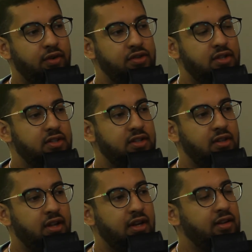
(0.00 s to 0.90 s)
for instance,
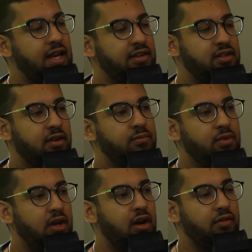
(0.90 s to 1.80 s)
like yes,
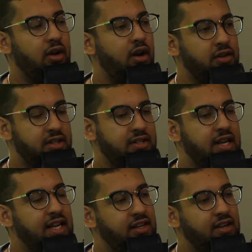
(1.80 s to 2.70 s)
I'm kind of classed as
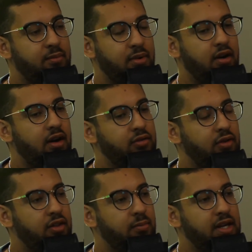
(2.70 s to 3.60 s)
a leader, but I'd
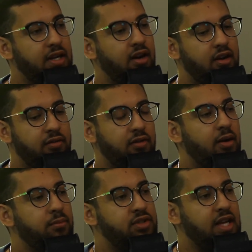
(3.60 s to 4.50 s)
rather be kind of
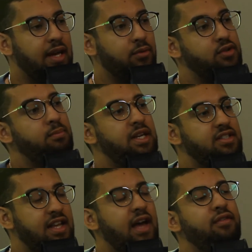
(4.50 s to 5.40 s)
sales and
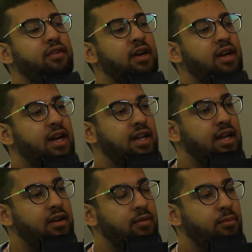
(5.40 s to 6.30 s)
biz dev, and
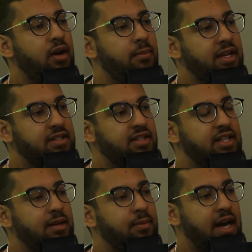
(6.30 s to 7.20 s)
then my amazing
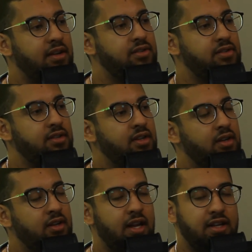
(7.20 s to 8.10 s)
team has,
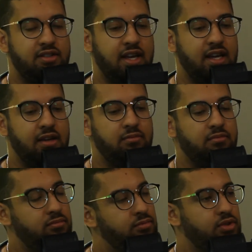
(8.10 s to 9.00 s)
let's say,
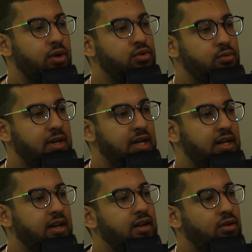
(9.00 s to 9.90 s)
social
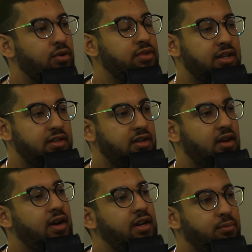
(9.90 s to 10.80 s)
media and content
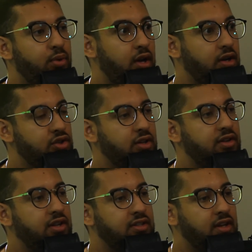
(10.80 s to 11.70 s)
design and
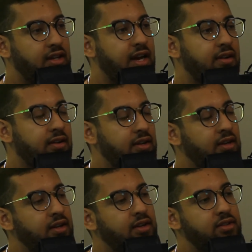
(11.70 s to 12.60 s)
production and things like that.
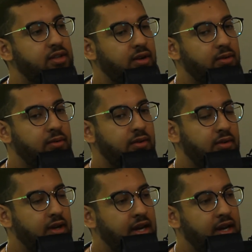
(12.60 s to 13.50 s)
So
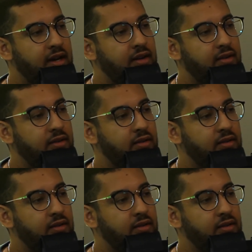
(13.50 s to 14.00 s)
well,